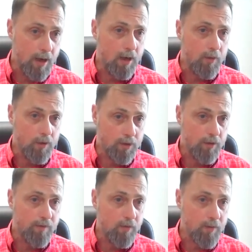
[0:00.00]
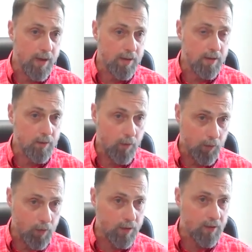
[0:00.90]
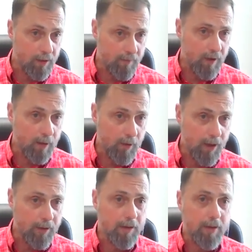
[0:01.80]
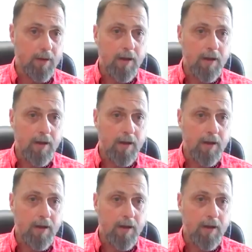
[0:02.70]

can we serve you best with what's available out there.